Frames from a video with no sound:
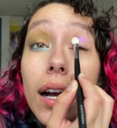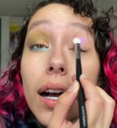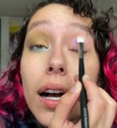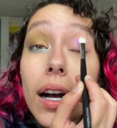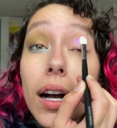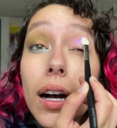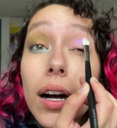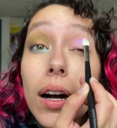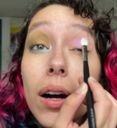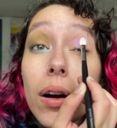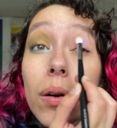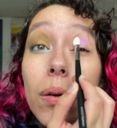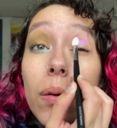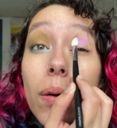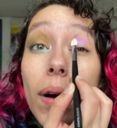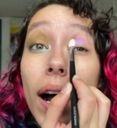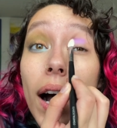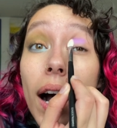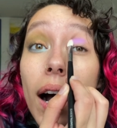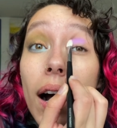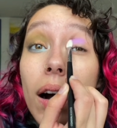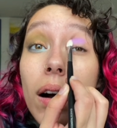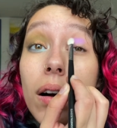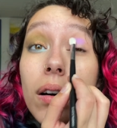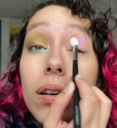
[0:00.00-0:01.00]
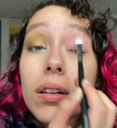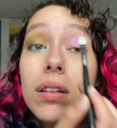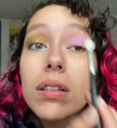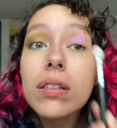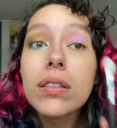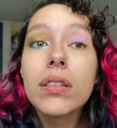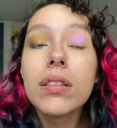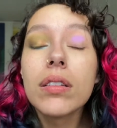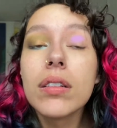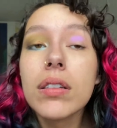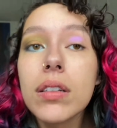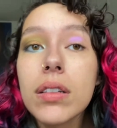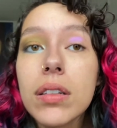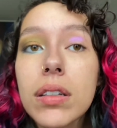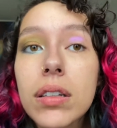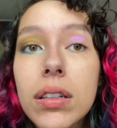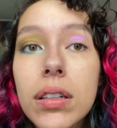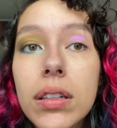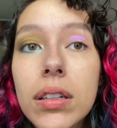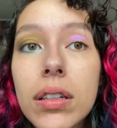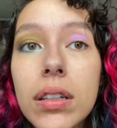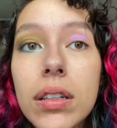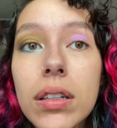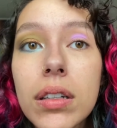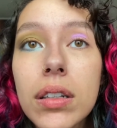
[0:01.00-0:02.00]
Oh, wow.
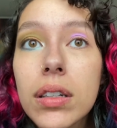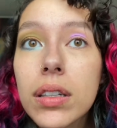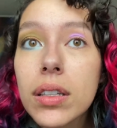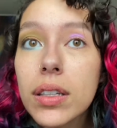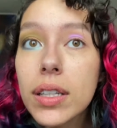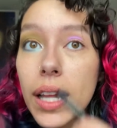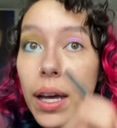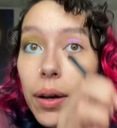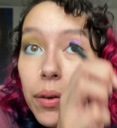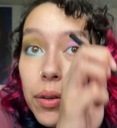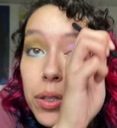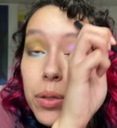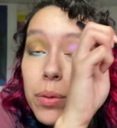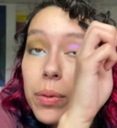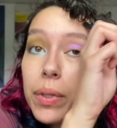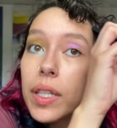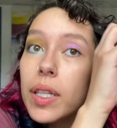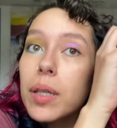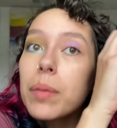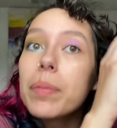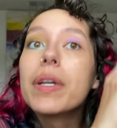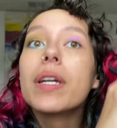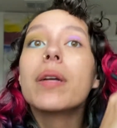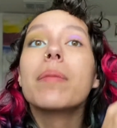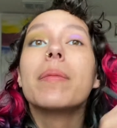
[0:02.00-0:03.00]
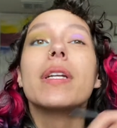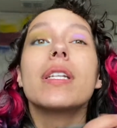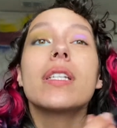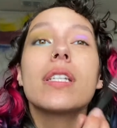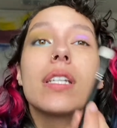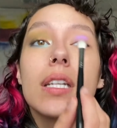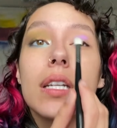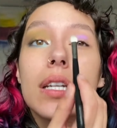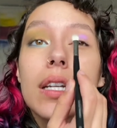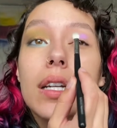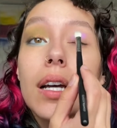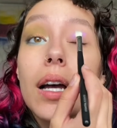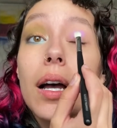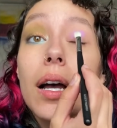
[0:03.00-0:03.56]
That was really pigmented.